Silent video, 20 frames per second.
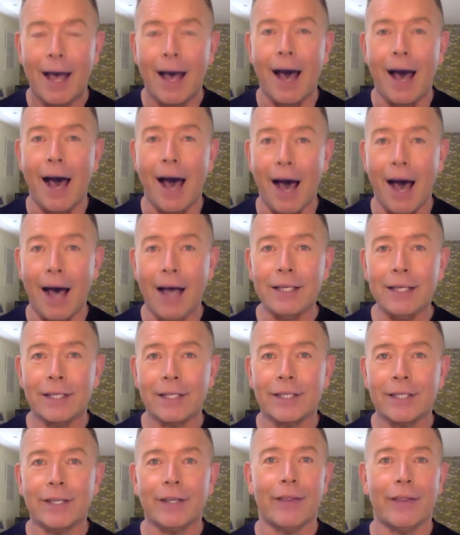
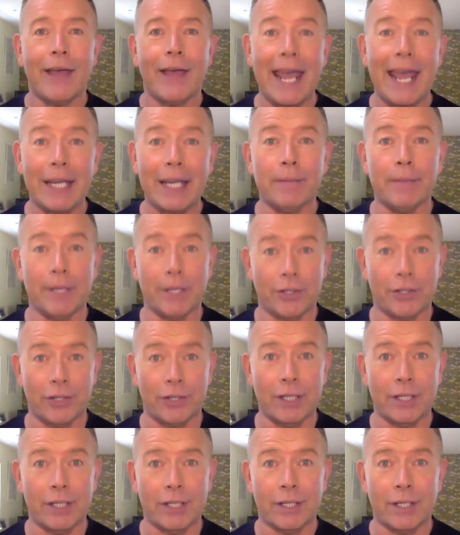asked the
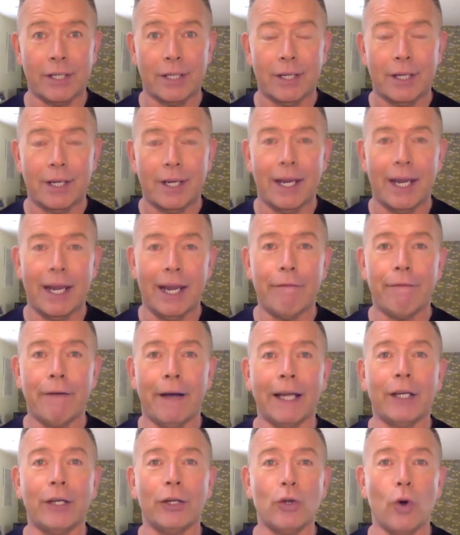headmistress if
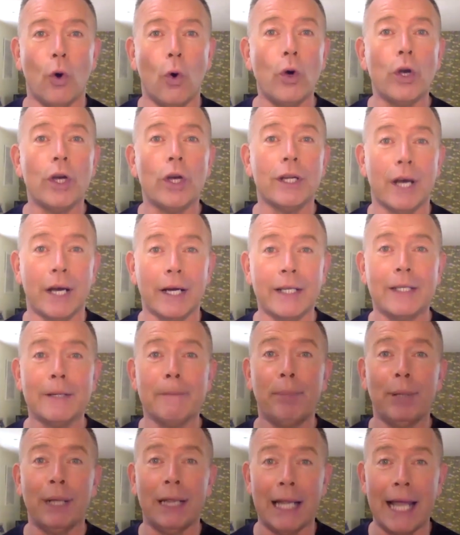I could organize a
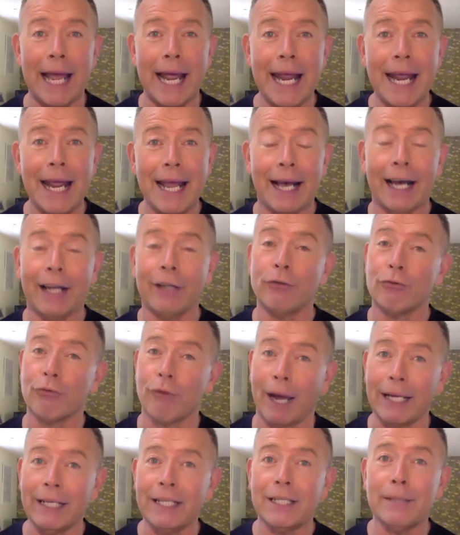play and
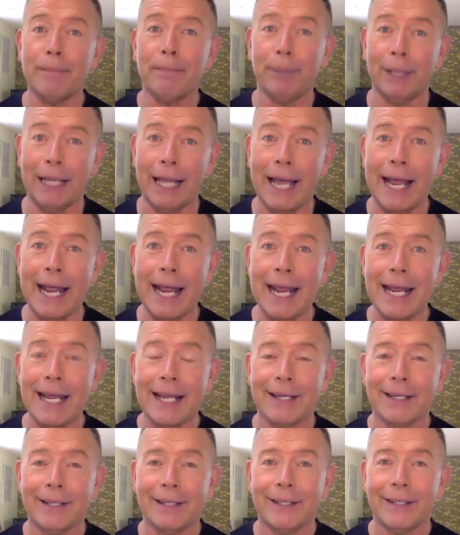write a play
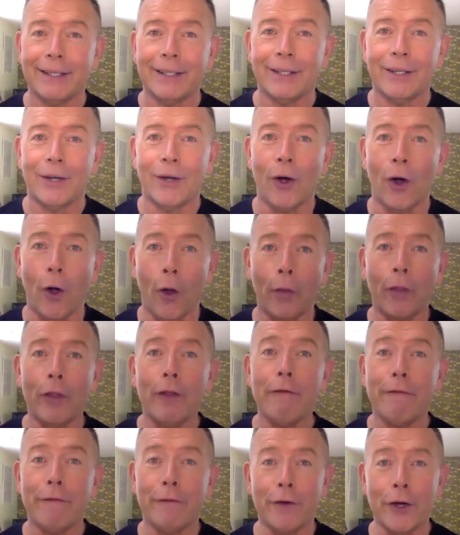on the
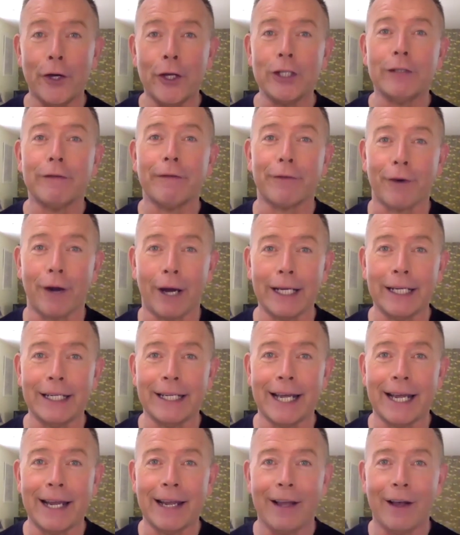first
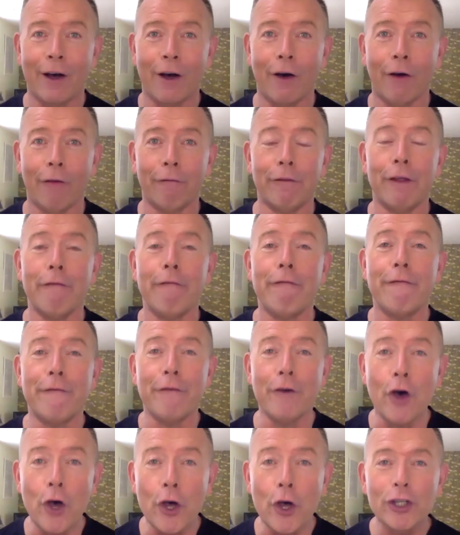Friday of the
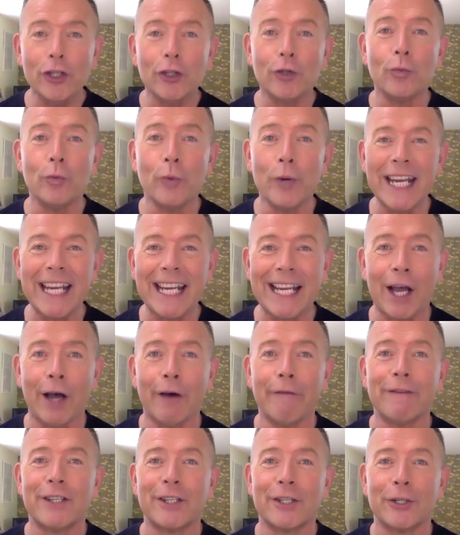first week
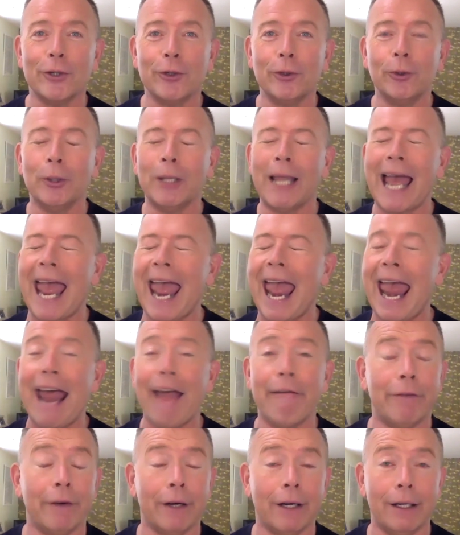of school
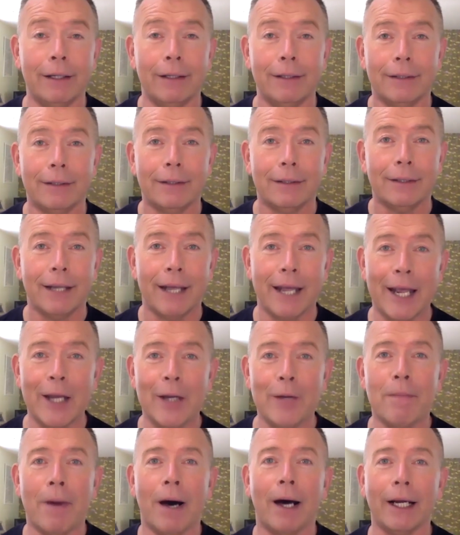ever
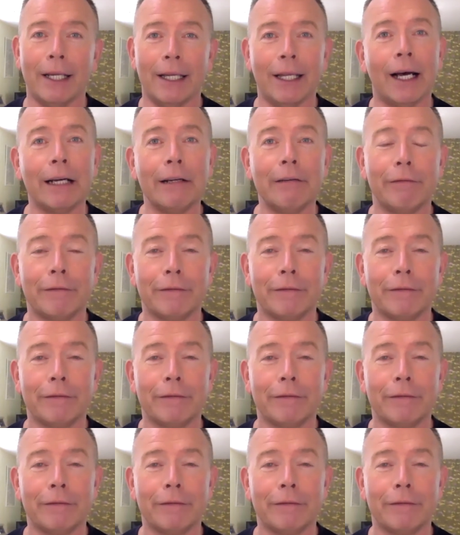in my life.